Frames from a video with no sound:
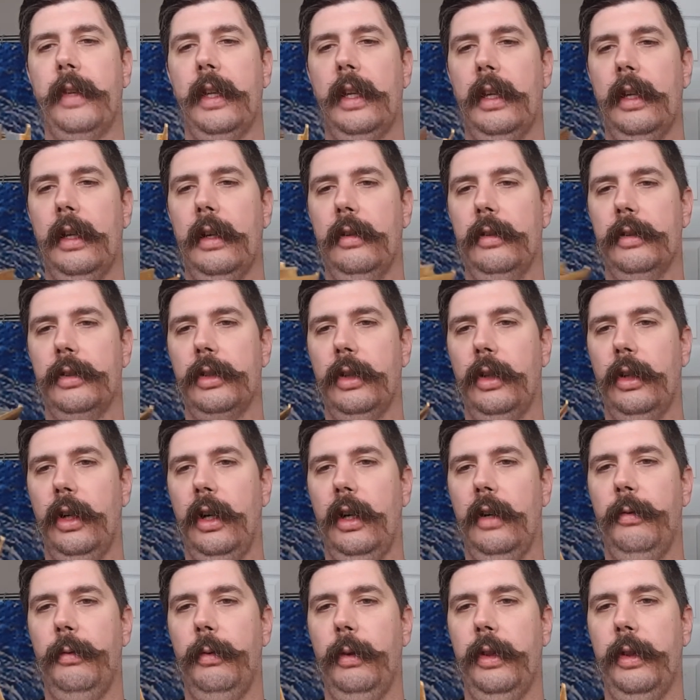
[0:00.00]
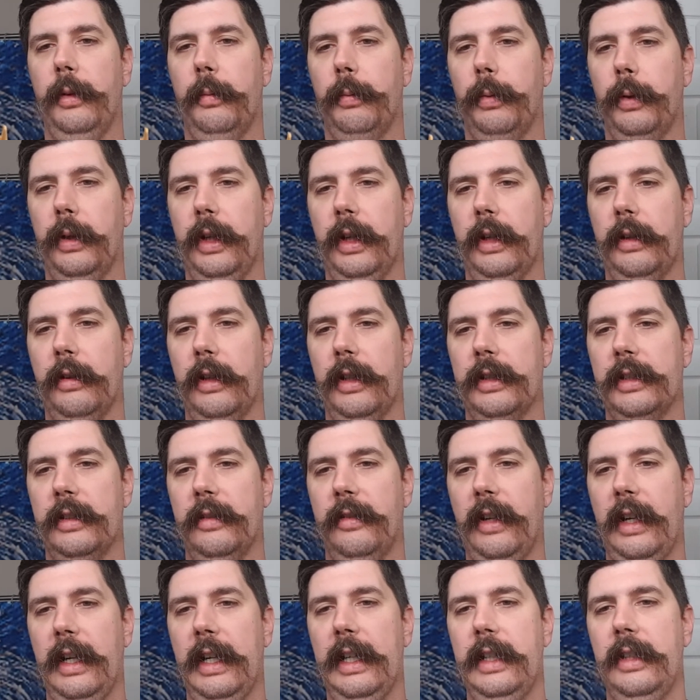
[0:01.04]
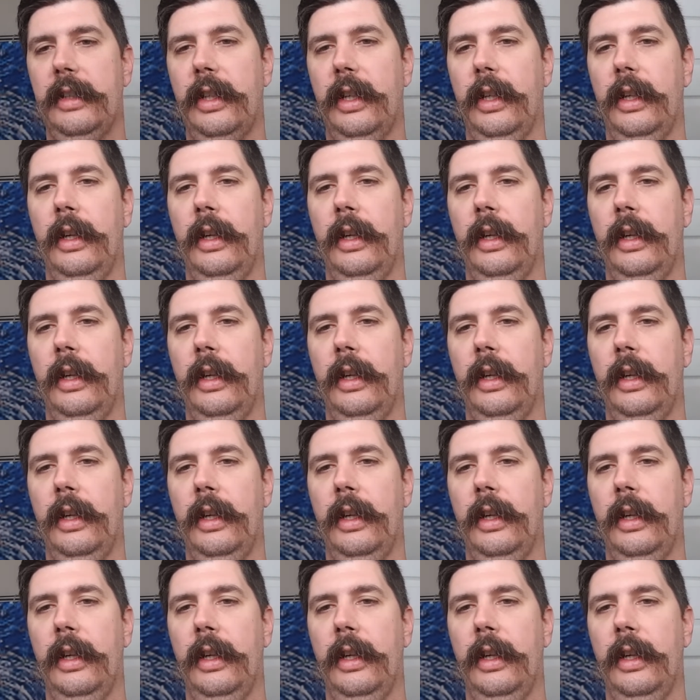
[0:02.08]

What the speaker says: I'll start off with a pretty aggressive 8.